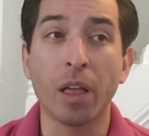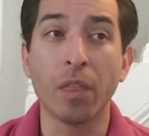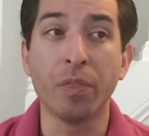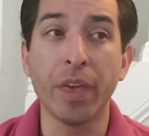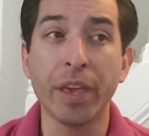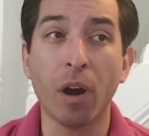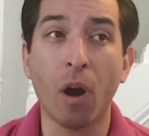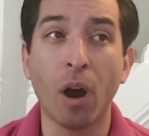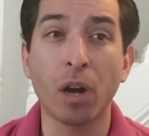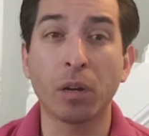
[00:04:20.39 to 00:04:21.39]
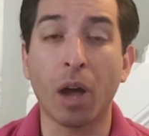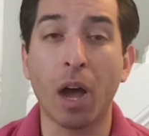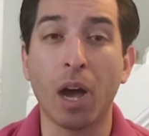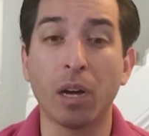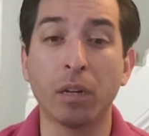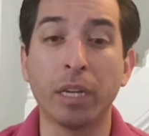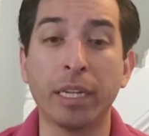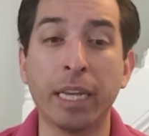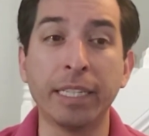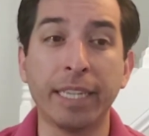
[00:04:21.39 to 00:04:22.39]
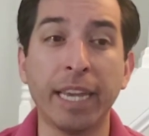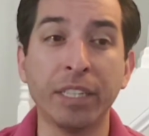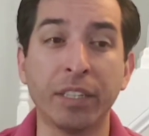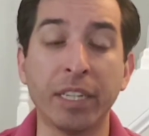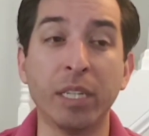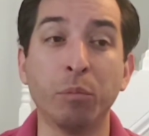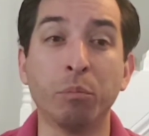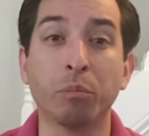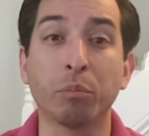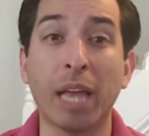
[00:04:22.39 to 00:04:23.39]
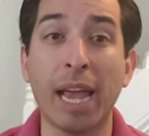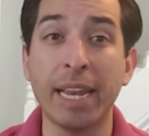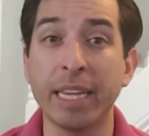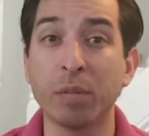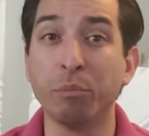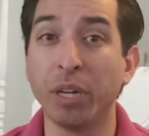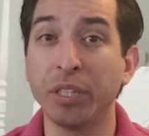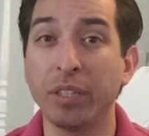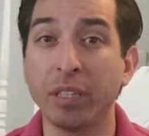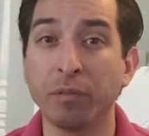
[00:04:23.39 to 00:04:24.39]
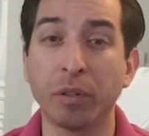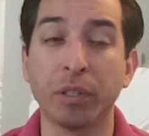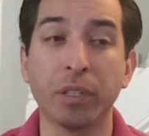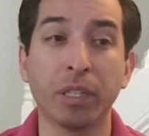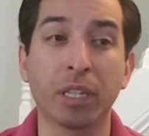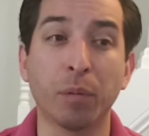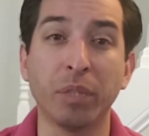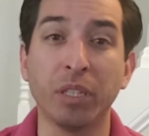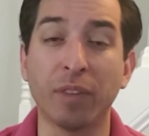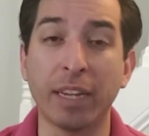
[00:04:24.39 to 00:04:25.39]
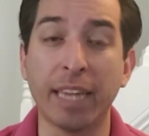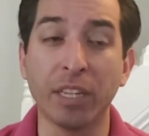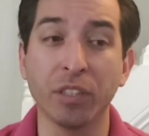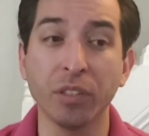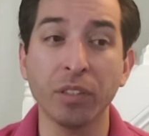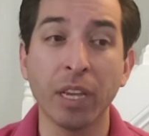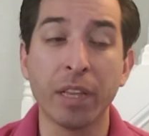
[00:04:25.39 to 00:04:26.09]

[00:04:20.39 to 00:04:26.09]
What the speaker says: they are engaged in planning and budgeting for the company's financials.